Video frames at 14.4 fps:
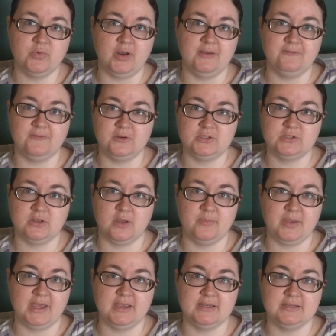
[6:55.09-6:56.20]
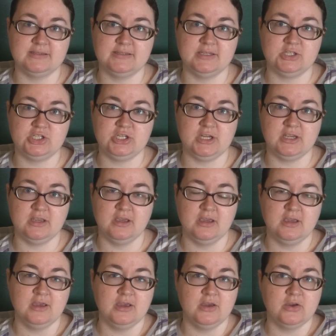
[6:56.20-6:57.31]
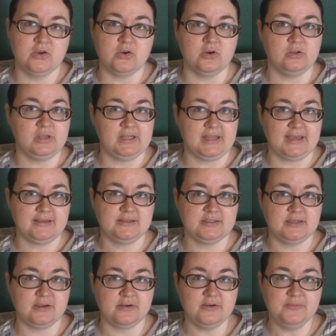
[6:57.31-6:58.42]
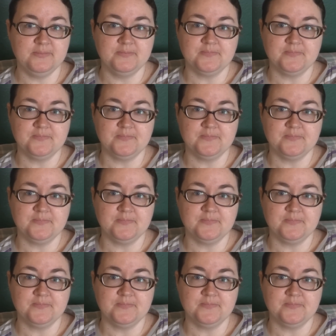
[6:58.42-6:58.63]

when I first got back into stitching early last year.